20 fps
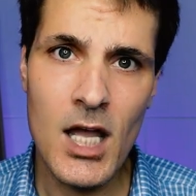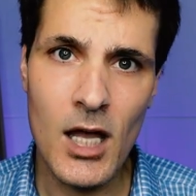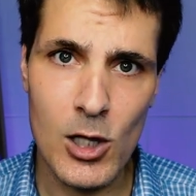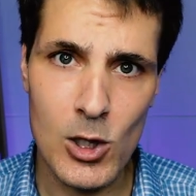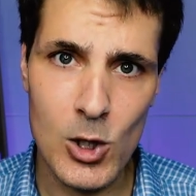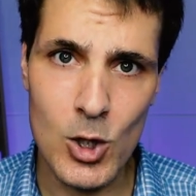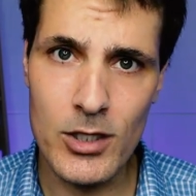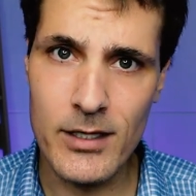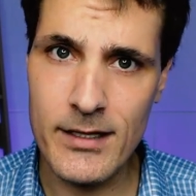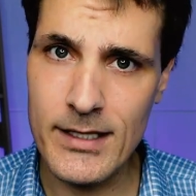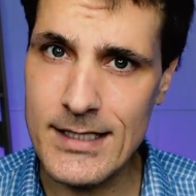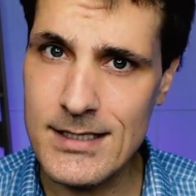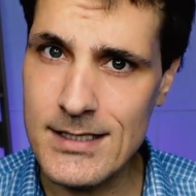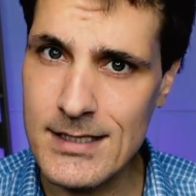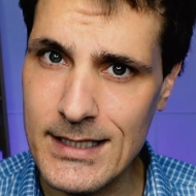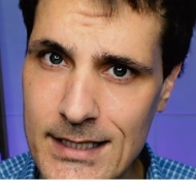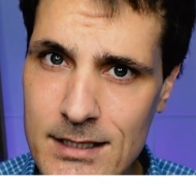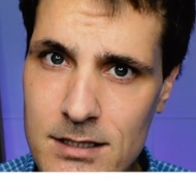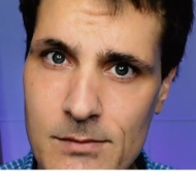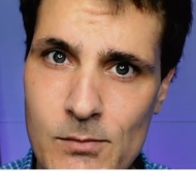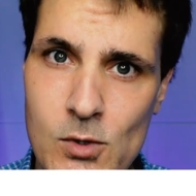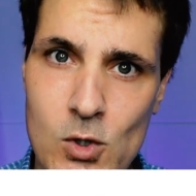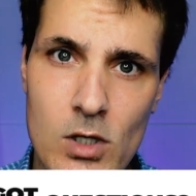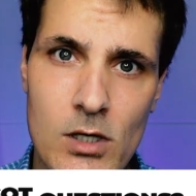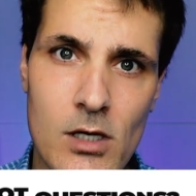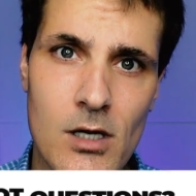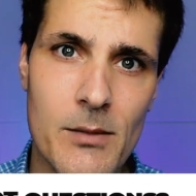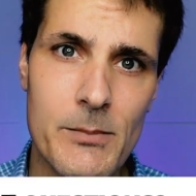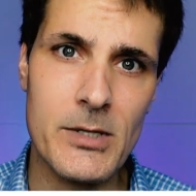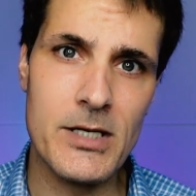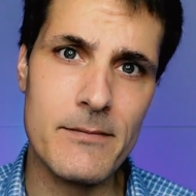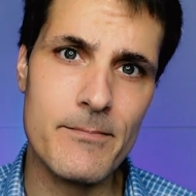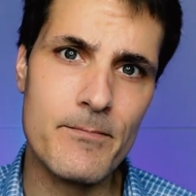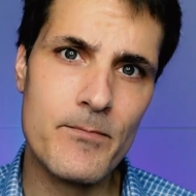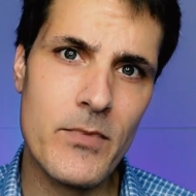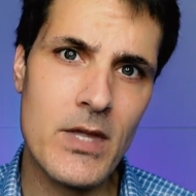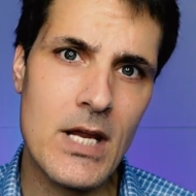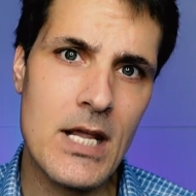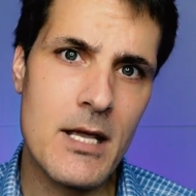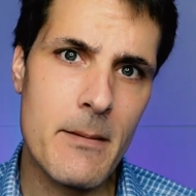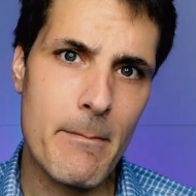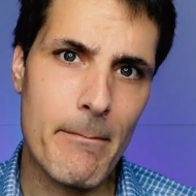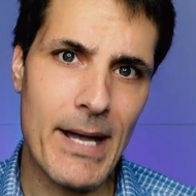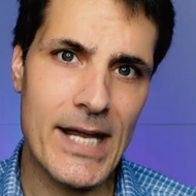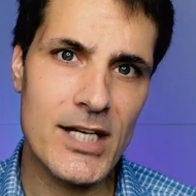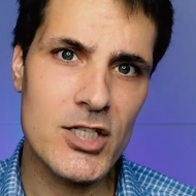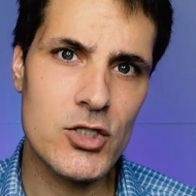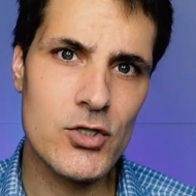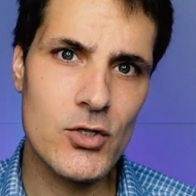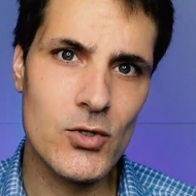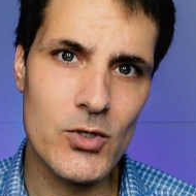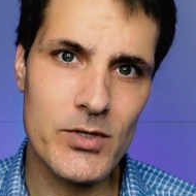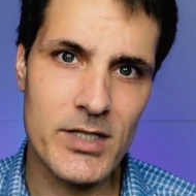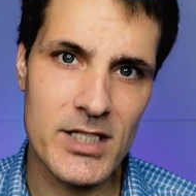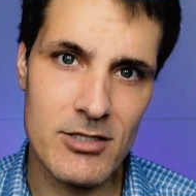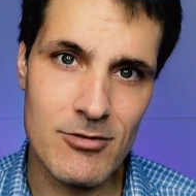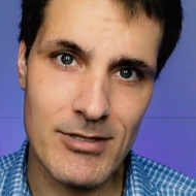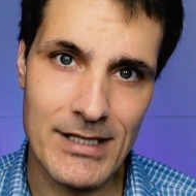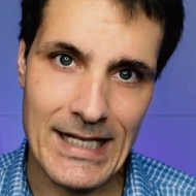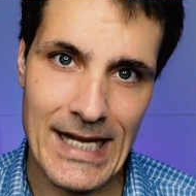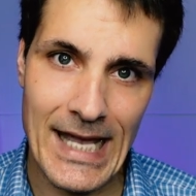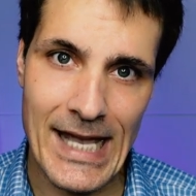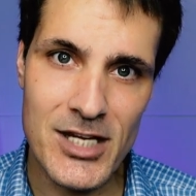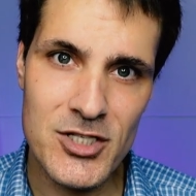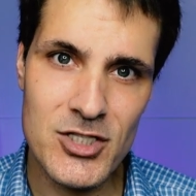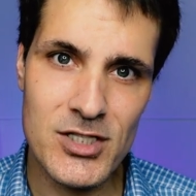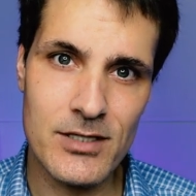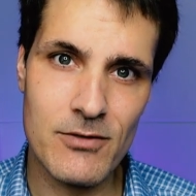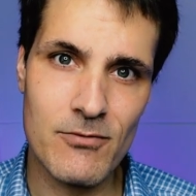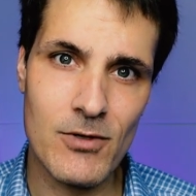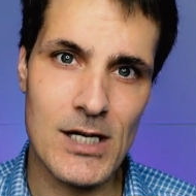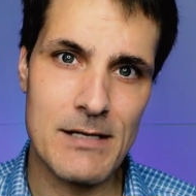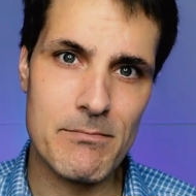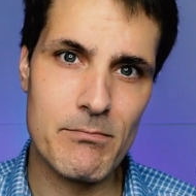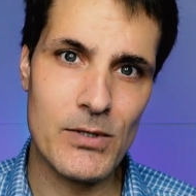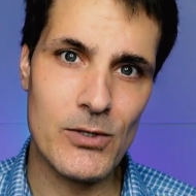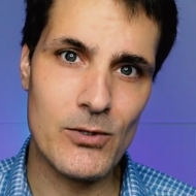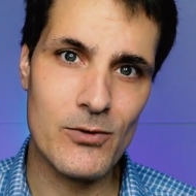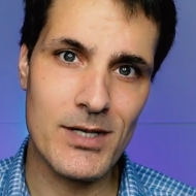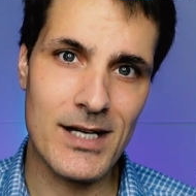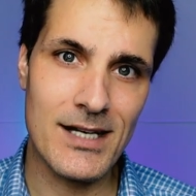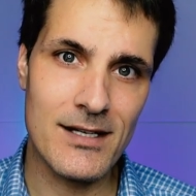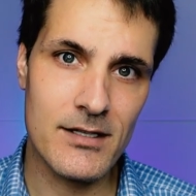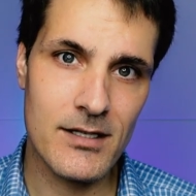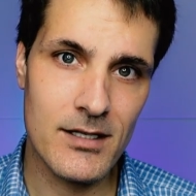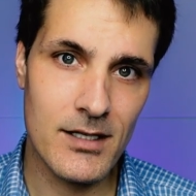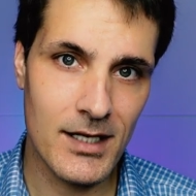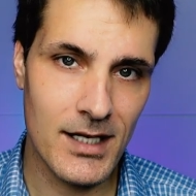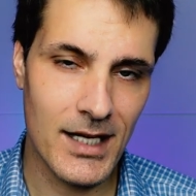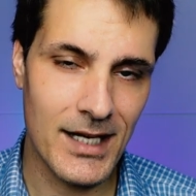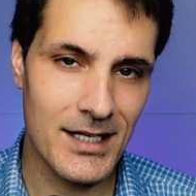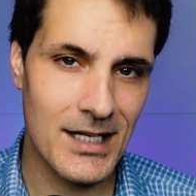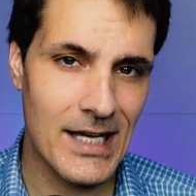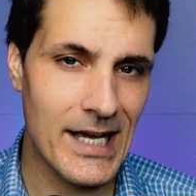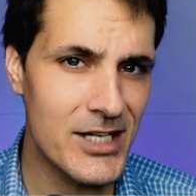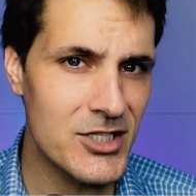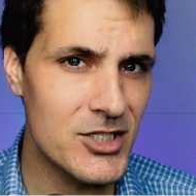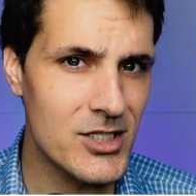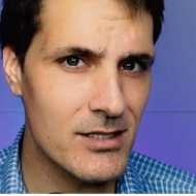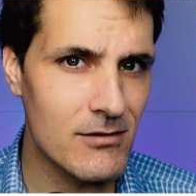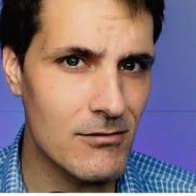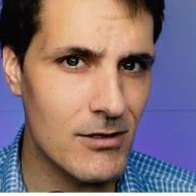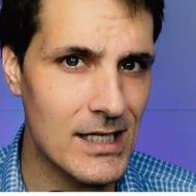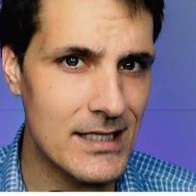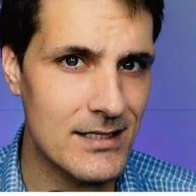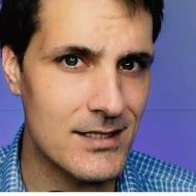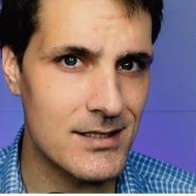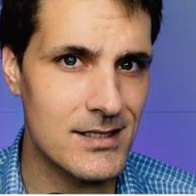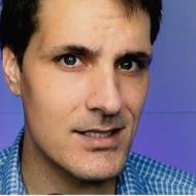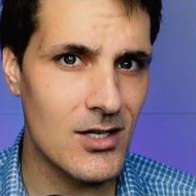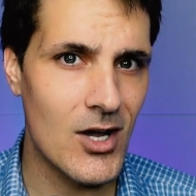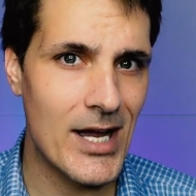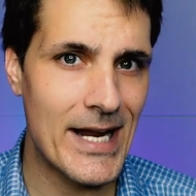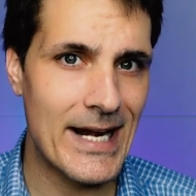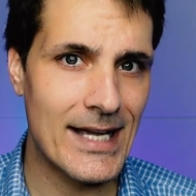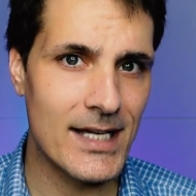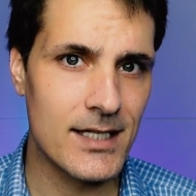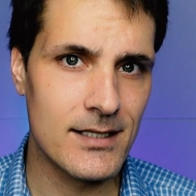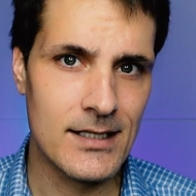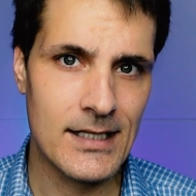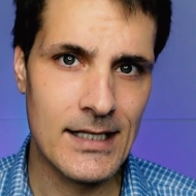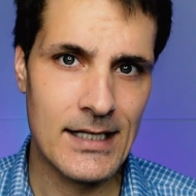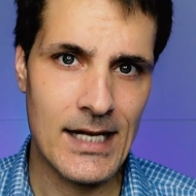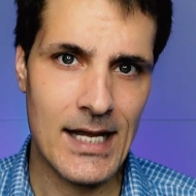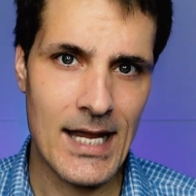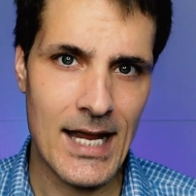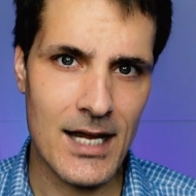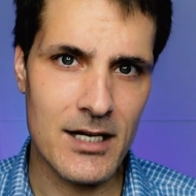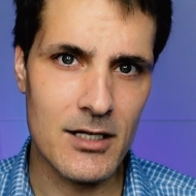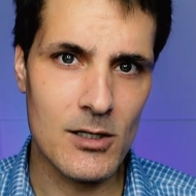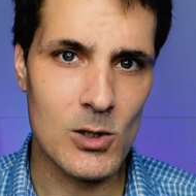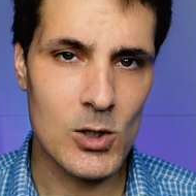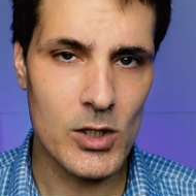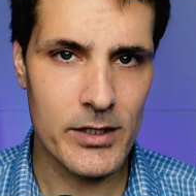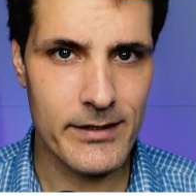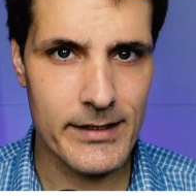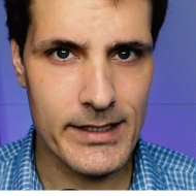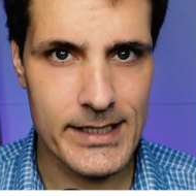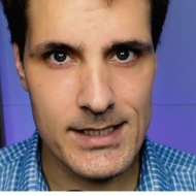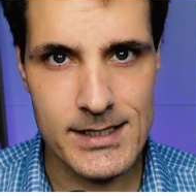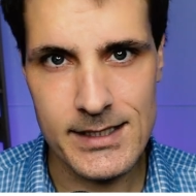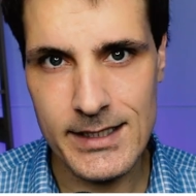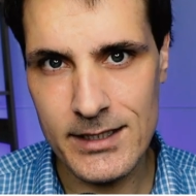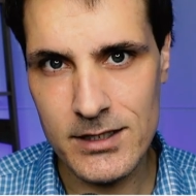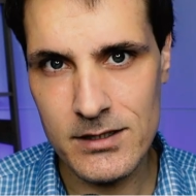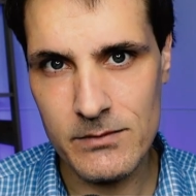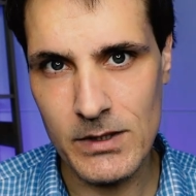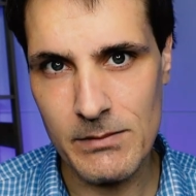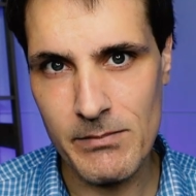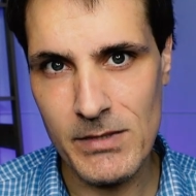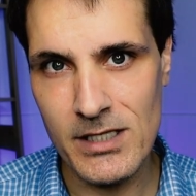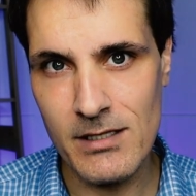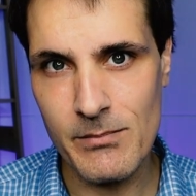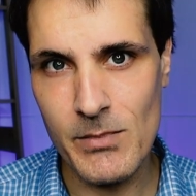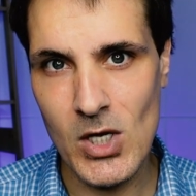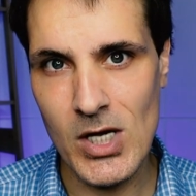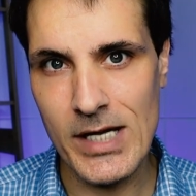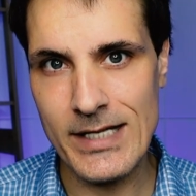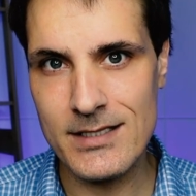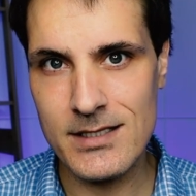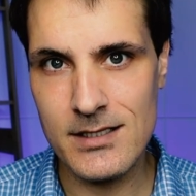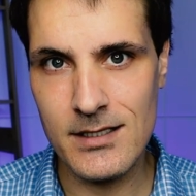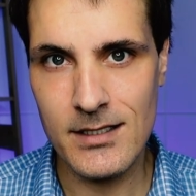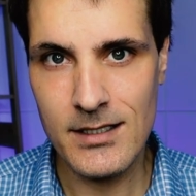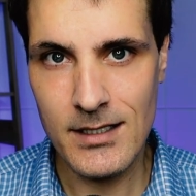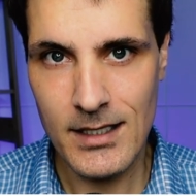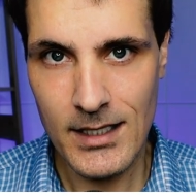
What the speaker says: a lot of these things are more common. Make sure that you're engaging the right builder, engaging the right designer, and a lot of these things will be minimized.